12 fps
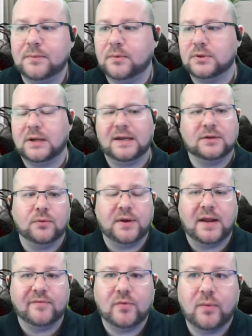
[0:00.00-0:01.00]
w- I don't
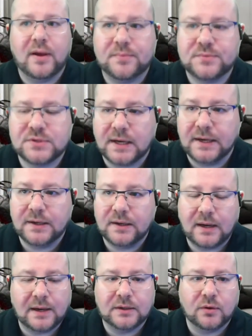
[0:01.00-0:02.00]
have a website.
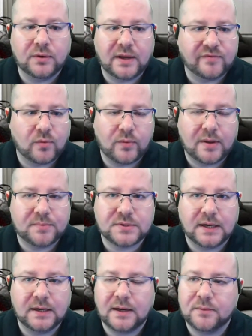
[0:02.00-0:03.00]
I don't have a
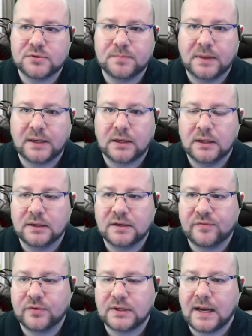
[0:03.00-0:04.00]
website. I was making a
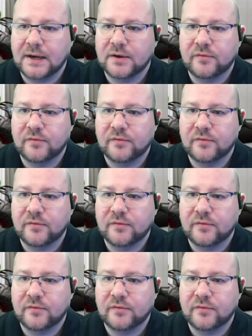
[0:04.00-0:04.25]
different kind of